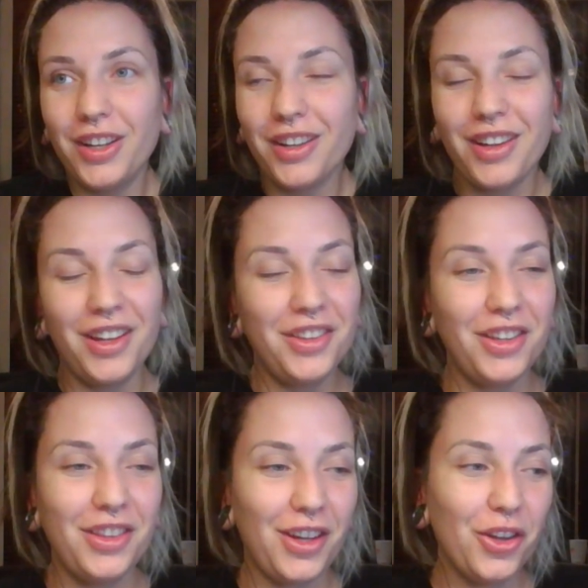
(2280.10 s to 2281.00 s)
And
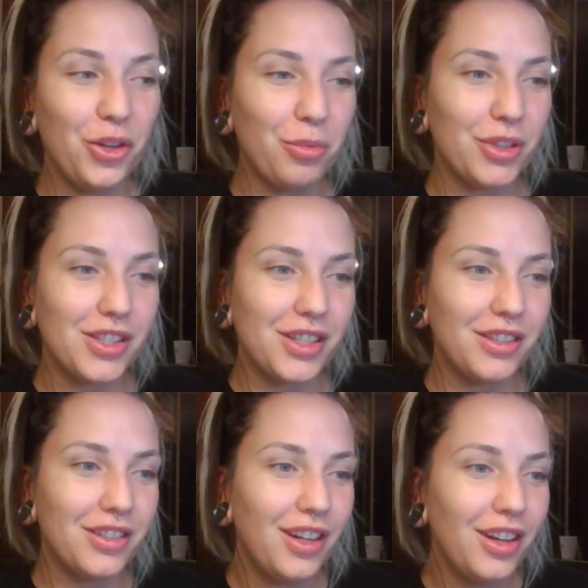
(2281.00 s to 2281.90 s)
then the other
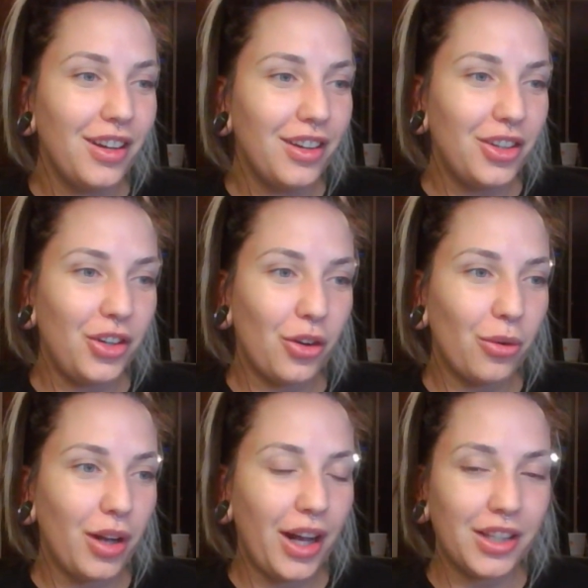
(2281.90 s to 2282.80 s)
person,
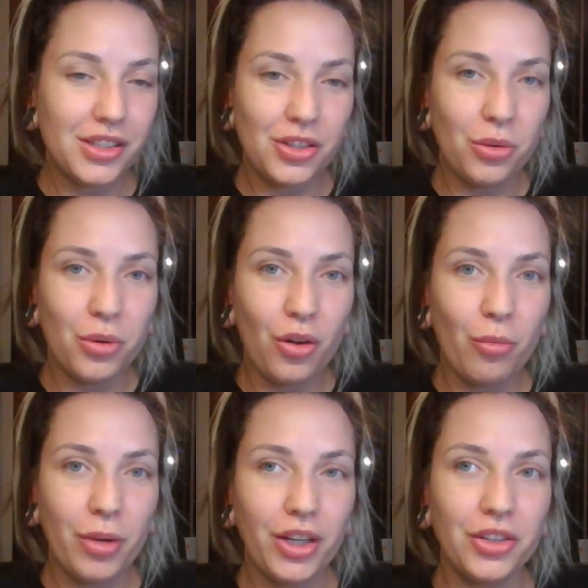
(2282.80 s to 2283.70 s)
has to do it
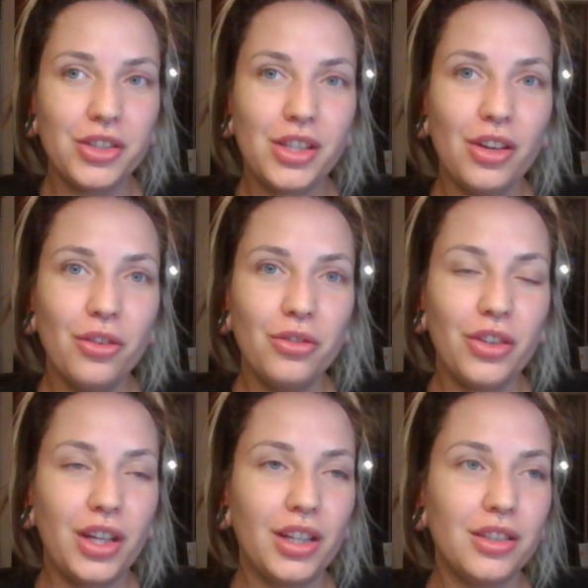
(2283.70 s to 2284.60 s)
all by herself
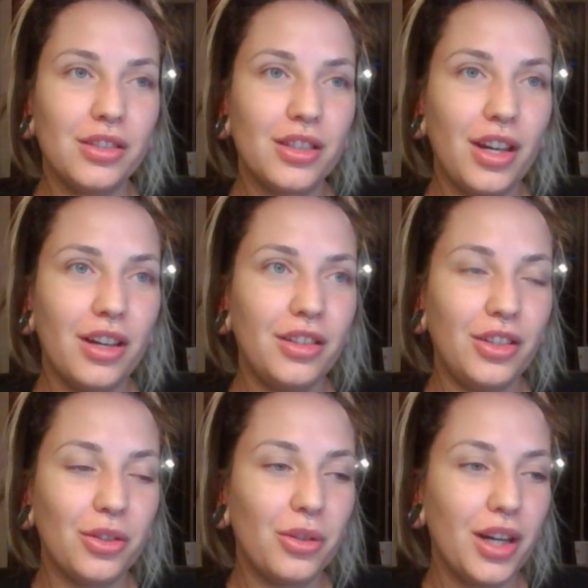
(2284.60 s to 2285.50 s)
and,
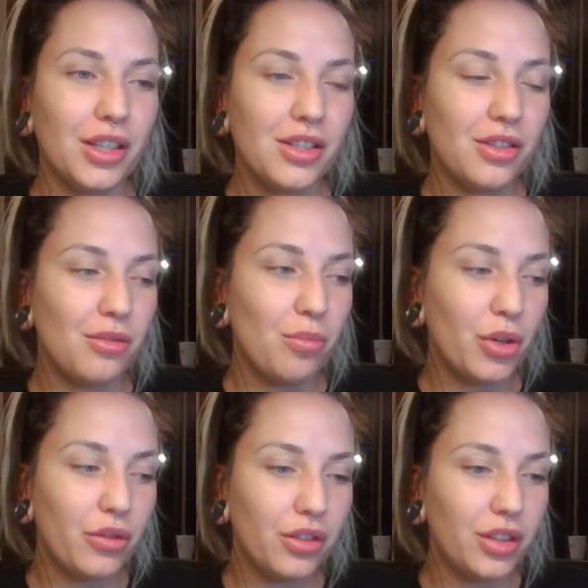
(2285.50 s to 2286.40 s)
has to
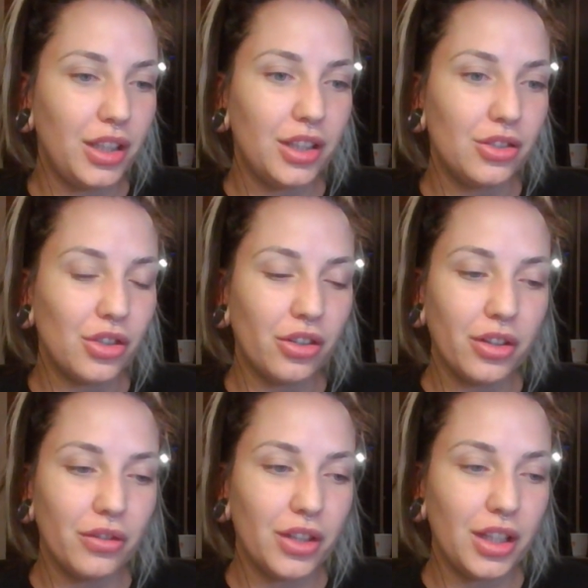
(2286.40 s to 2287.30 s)
perfectly
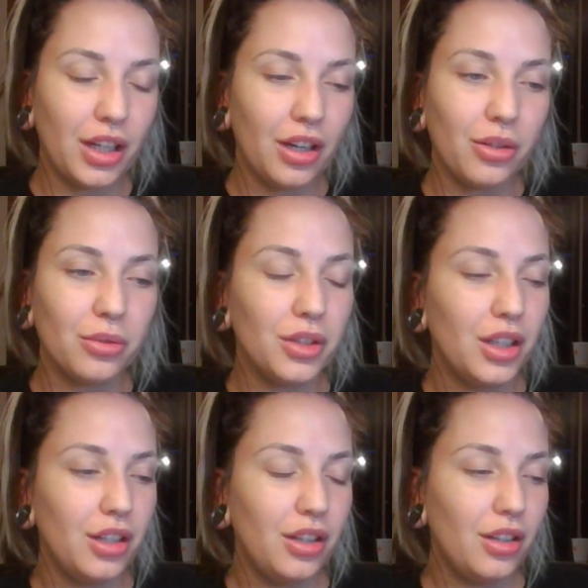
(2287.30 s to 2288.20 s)
juggle everything out
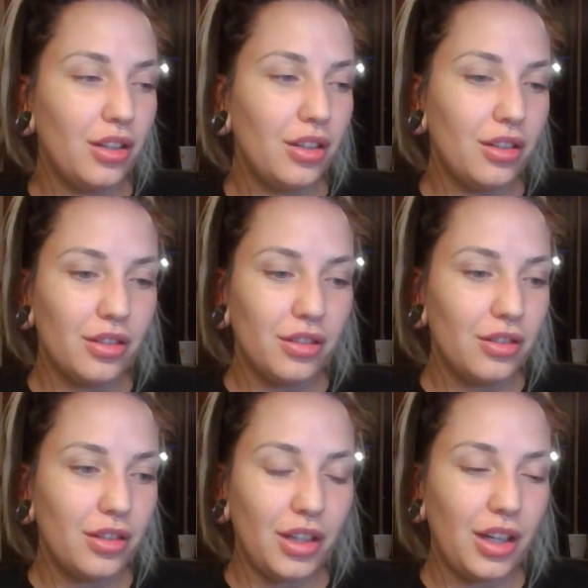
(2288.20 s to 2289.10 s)

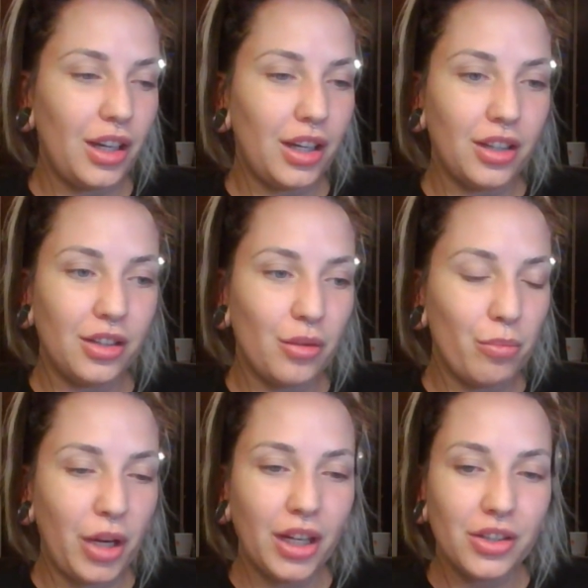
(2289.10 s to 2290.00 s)
and
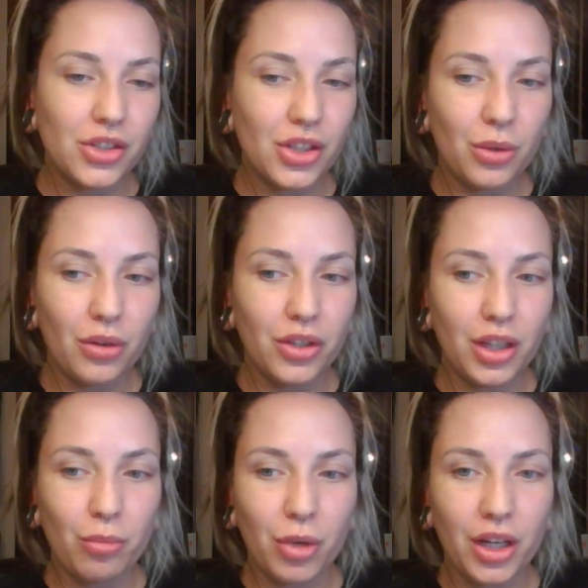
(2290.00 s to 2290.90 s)
manage to do
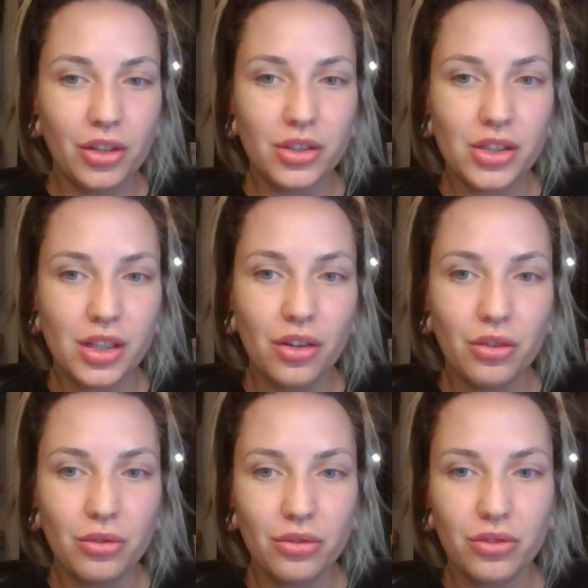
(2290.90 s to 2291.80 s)
everything by
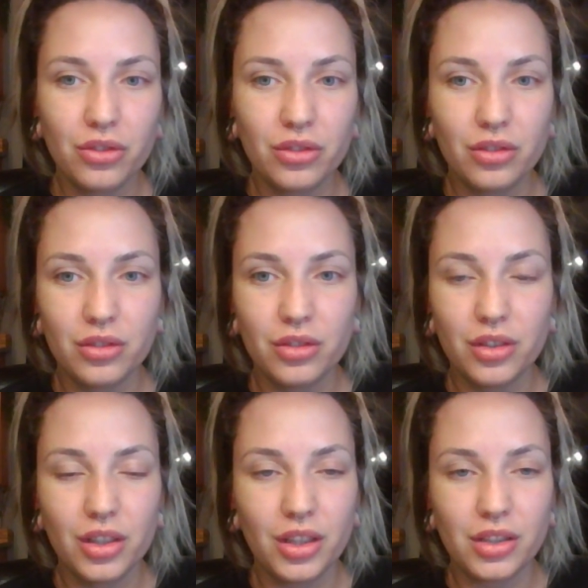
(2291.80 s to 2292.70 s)
herself
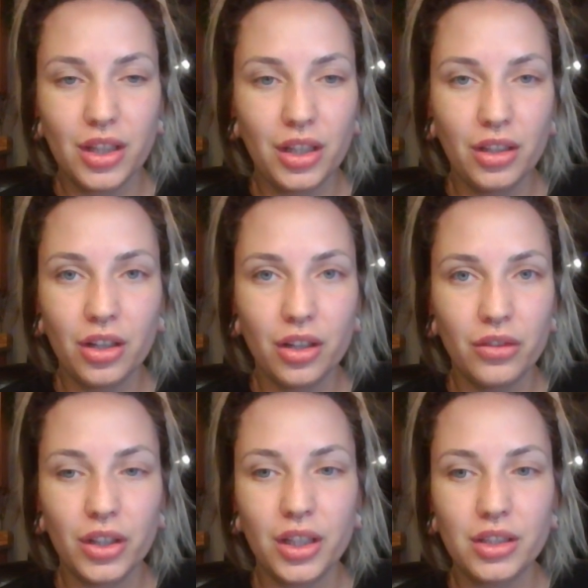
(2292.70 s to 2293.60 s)
and taking care
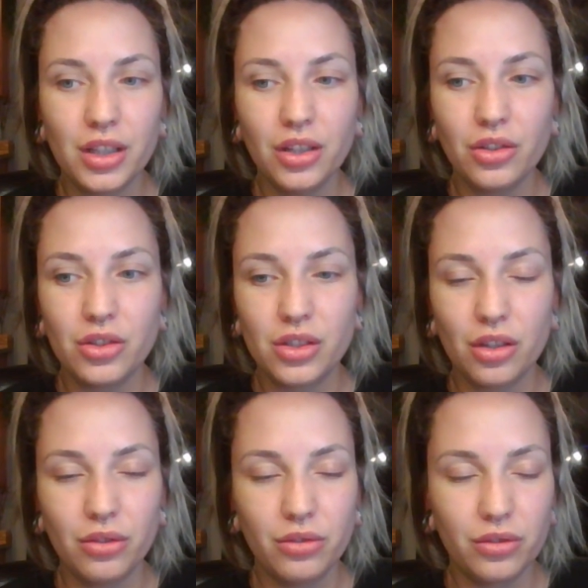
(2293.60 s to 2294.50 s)
of her kids and
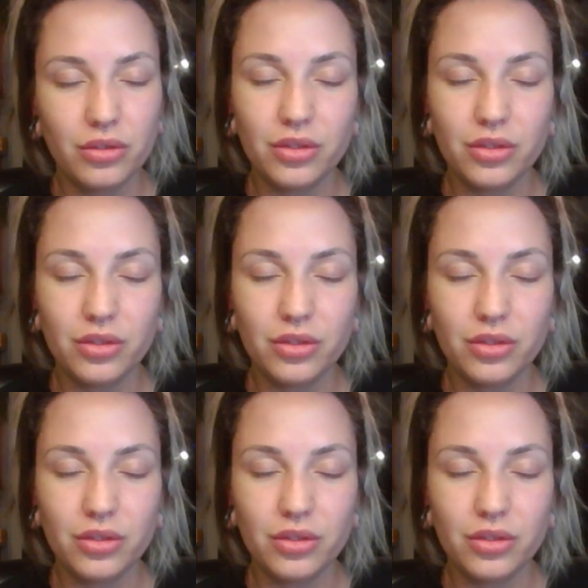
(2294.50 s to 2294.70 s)
herself,